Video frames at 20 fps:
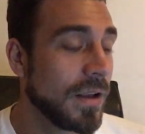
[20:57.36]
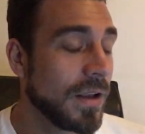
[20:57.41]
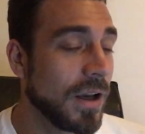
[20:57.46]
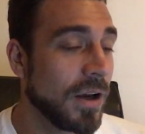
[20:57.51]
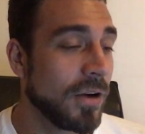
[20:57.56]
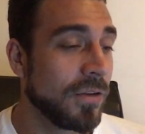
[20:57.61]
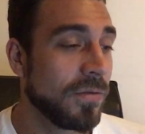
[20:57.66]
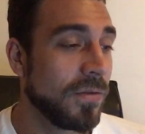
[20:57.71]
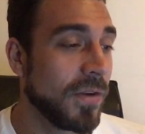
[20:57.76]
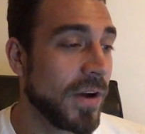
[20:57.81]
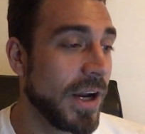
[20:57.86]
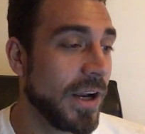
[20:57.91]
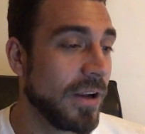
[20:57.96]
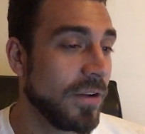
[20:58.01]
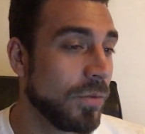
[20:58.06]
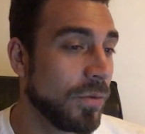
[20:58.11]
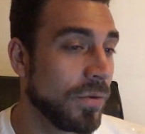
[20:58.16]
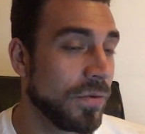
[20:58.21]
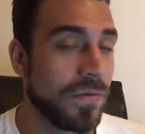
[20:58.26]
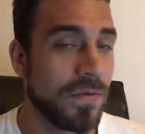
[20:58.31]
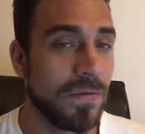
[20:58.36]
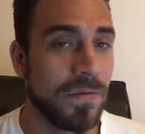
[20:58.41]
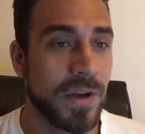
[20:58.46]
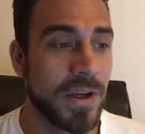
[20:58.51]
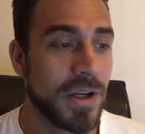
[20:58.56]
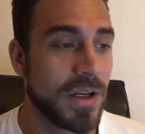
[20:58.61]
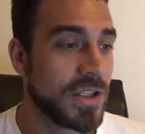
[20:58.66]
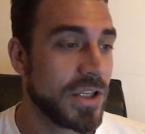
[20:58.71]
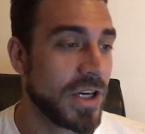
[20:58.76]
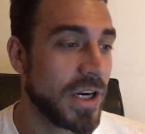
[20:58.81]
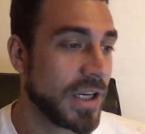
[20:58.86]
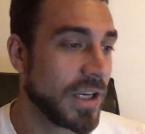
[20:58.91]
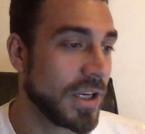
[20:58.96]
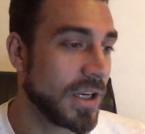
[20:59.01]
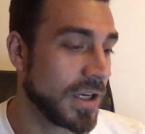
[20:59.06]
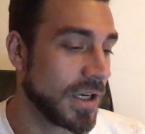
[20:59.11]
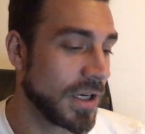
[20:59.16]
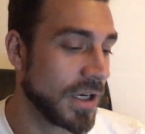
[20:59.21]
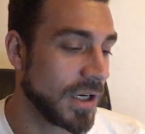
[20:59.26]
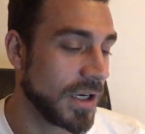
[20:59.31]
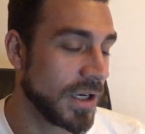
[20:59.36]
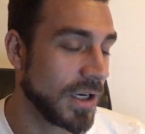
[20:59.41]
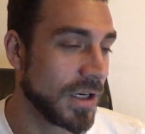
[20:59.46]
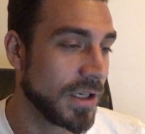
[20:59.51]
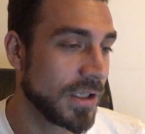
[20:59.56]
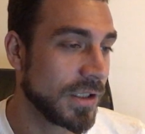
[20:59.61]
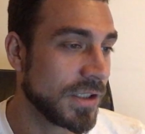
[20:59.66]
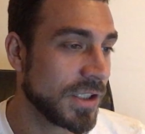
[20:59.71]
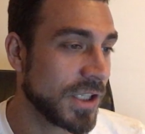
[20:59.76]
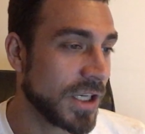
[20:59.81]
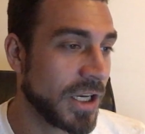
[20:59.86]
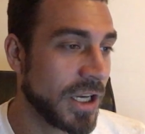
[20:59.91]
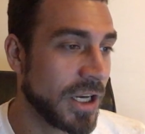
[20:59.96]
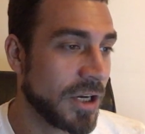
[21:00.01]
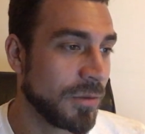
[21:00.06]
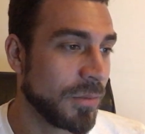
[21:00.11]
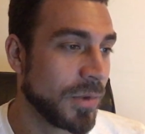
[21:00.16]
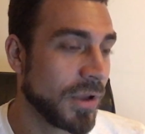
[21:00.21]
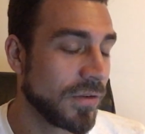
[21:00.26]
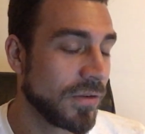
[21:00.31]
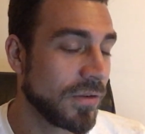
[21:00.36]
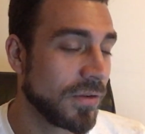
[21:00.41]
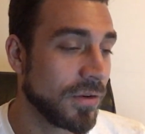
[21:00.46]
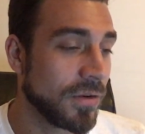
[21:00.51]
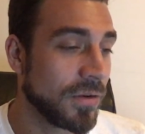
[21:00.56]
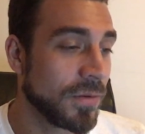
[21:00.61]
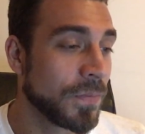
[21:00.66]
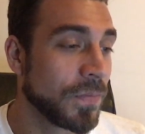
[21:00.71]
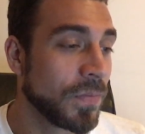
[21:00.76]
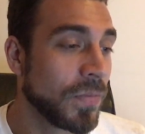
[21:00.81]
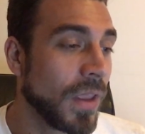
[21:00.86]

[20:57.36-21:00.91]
a fight with uh, Jack uh, Jack Hermansson.